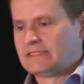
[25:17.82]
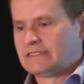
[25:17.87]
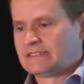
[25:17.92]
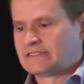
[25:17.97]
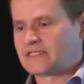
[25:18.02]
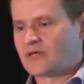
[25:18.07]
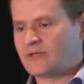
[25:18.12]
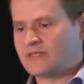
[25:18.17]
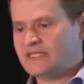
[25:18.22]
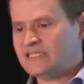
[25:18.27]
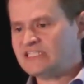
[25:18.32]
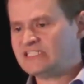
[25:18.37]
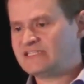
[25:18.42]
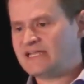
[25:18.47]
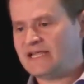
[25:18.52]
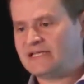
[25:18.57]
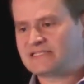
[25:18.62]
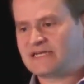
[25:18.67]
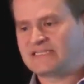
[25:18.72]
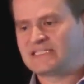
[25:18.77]
So at this
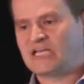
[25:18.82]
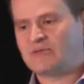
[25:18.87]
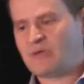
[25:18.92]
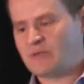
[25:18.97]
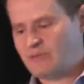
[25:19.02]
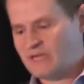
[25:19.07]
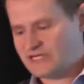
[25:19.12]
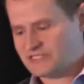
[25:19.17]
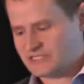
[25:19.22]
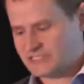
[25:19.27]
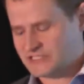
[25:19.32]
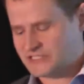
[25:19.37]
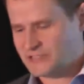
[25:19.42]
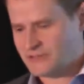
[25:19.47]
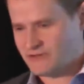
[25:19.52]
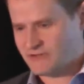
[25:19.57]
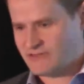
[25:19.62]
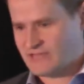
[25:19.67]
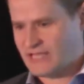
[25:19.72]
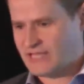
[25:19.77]
stage, I tell my patients
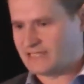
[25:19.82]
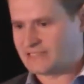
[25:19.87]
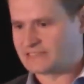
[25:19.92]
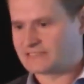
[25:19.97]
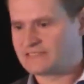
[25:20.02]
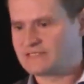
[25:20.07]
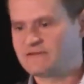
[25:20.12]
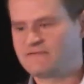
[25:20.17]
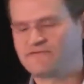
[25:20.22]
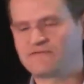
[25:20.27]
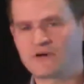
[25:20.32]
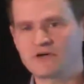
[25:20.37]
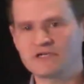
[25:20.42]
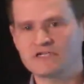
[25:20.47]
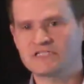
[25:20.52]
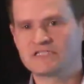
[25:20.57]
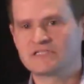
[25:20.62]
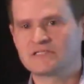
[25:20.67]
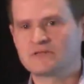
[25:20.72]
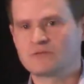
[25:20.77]
two things.
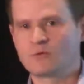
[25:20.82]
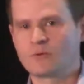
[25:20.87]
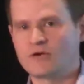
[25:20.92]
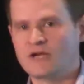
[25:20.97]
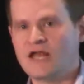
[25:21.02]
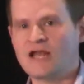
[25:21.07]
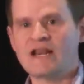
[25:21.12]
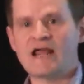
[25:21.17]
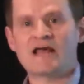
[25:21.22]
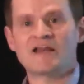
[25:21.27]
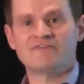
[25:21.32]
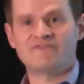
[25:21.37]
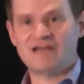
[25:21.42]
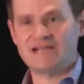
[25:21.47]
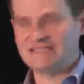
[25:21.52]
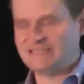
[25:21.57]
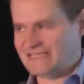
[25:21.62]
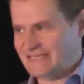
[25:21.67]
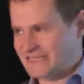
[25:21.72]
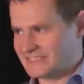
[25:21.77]
First, we're not out of
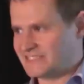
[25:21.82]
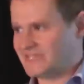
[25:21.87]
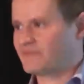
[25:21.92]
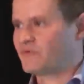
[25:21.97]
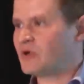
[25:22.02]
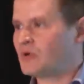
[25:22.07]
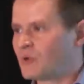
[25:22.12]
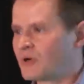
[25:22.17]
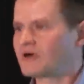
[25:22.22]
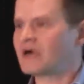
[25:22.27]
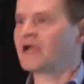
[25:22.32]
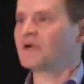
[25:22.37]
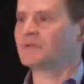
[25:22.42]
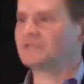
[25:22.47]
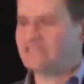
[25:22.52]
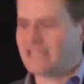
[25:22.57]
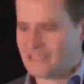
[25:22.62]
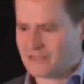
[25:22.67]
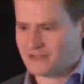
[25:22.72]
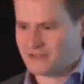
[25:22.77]
ideas. If we were, I would
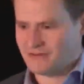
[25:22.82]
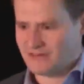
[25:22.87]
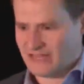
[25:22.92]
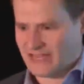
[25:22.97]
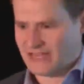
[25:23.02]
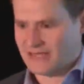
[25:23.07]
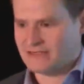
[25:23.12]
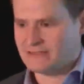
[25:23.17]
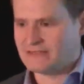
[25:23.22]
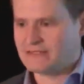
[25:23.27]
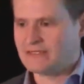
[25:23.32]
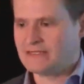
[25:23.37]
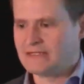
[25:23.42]
tell you that.